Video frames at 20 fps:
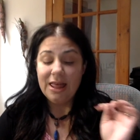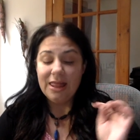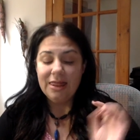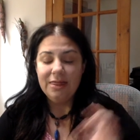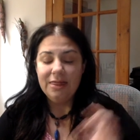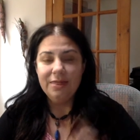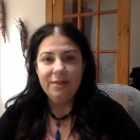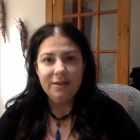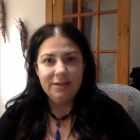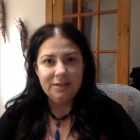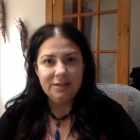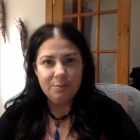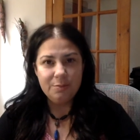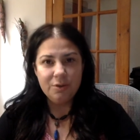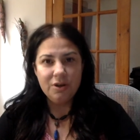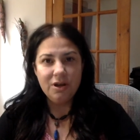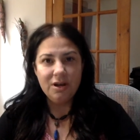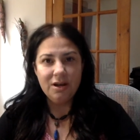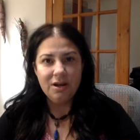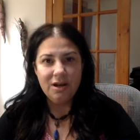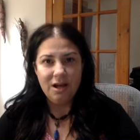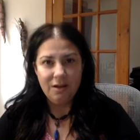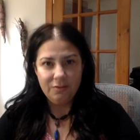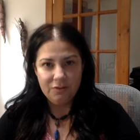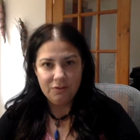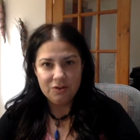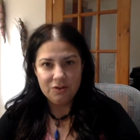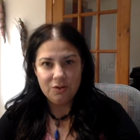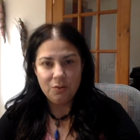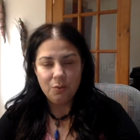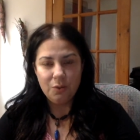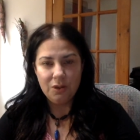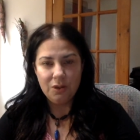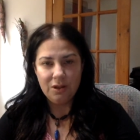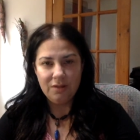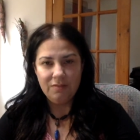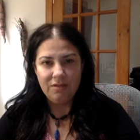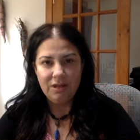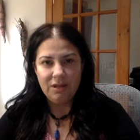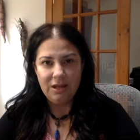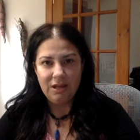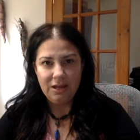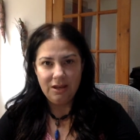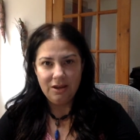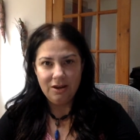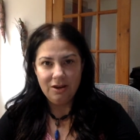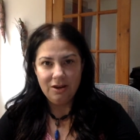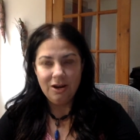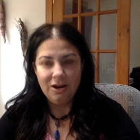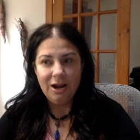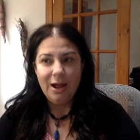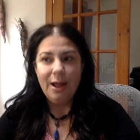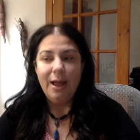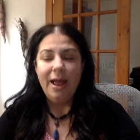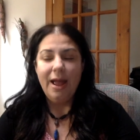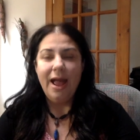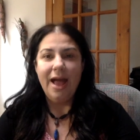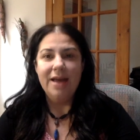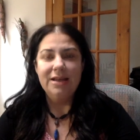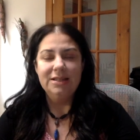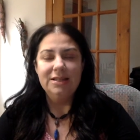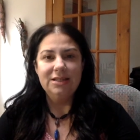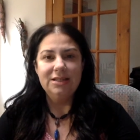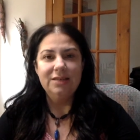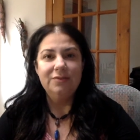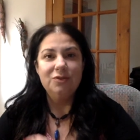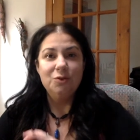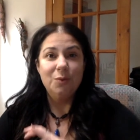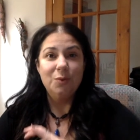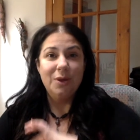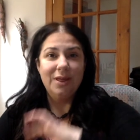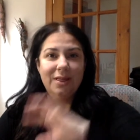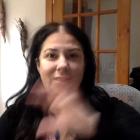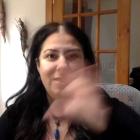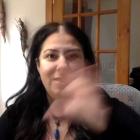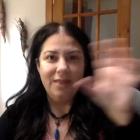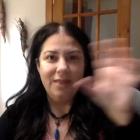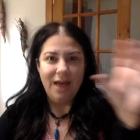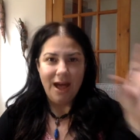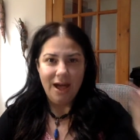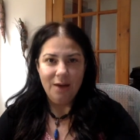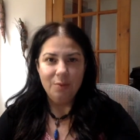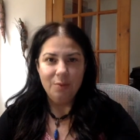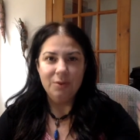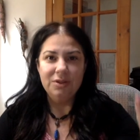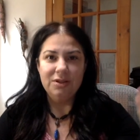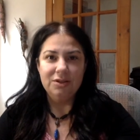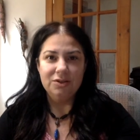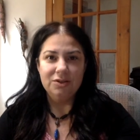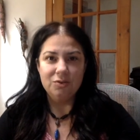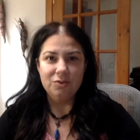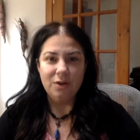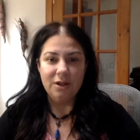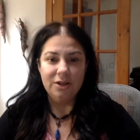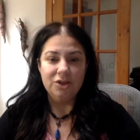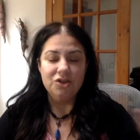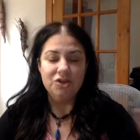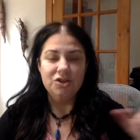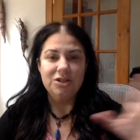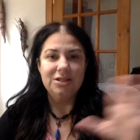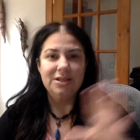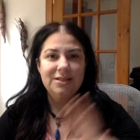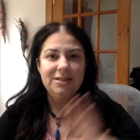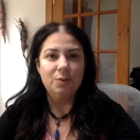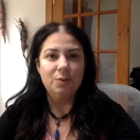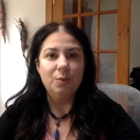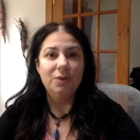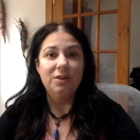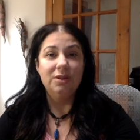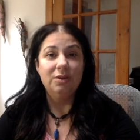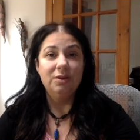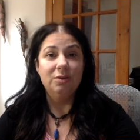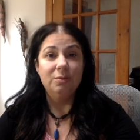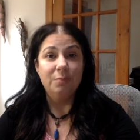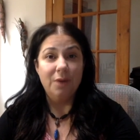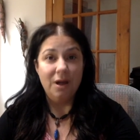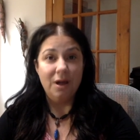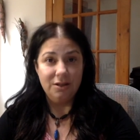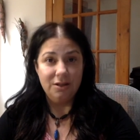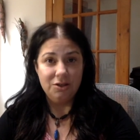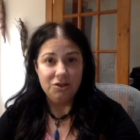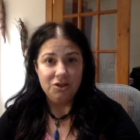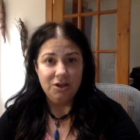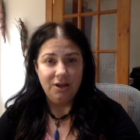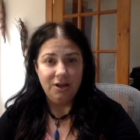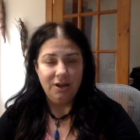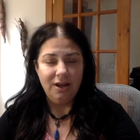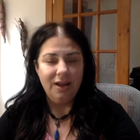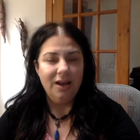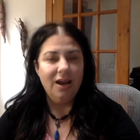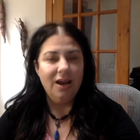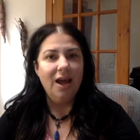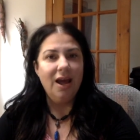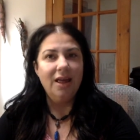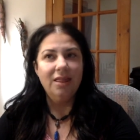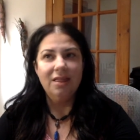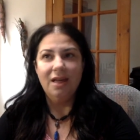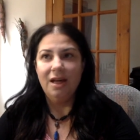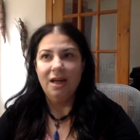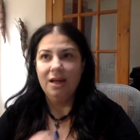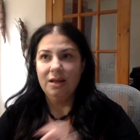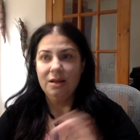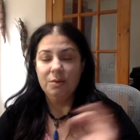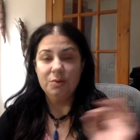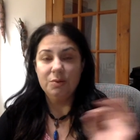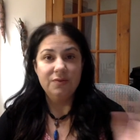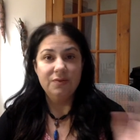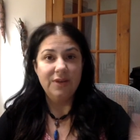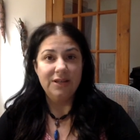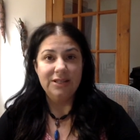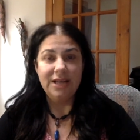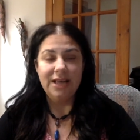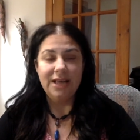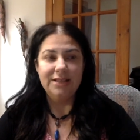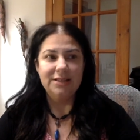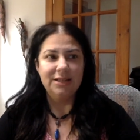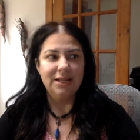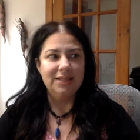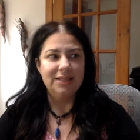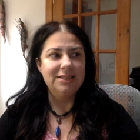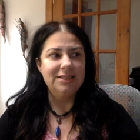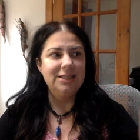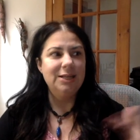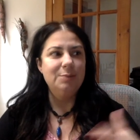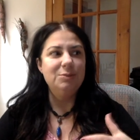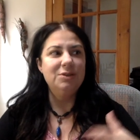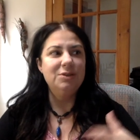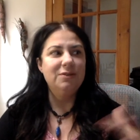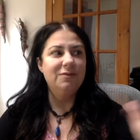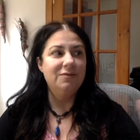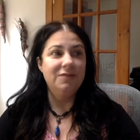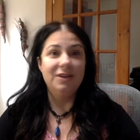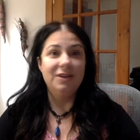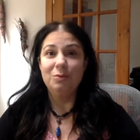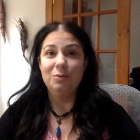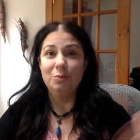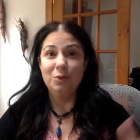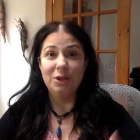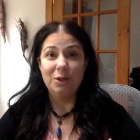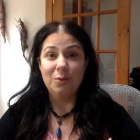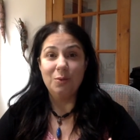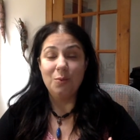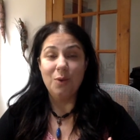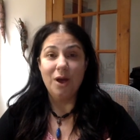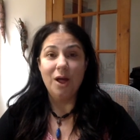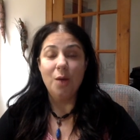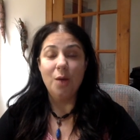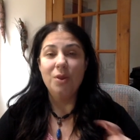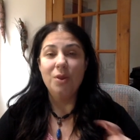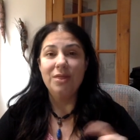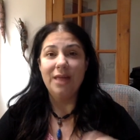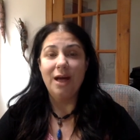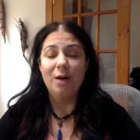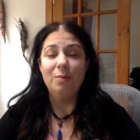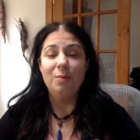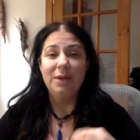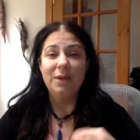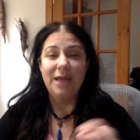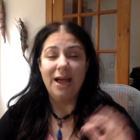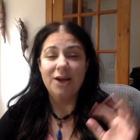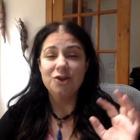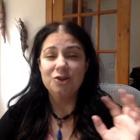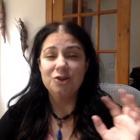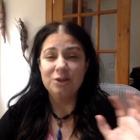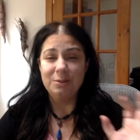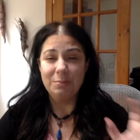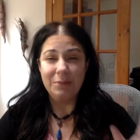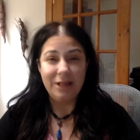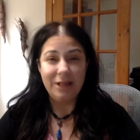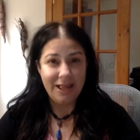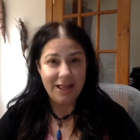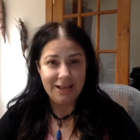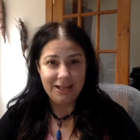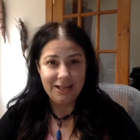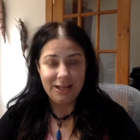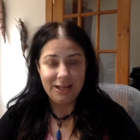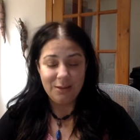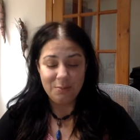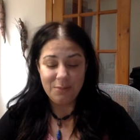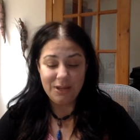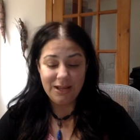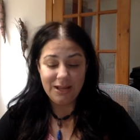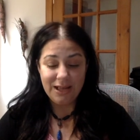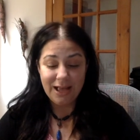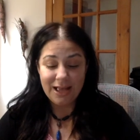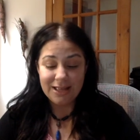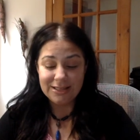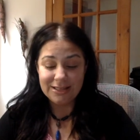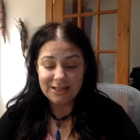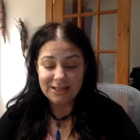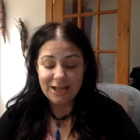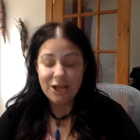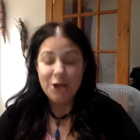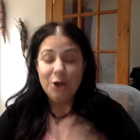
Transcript: This book covers the Wheel of the Year, and instead of doing that with the astrology, does it with the herbology. And I thought it was fantastic. It seemed to fit really well without me actually planning it, because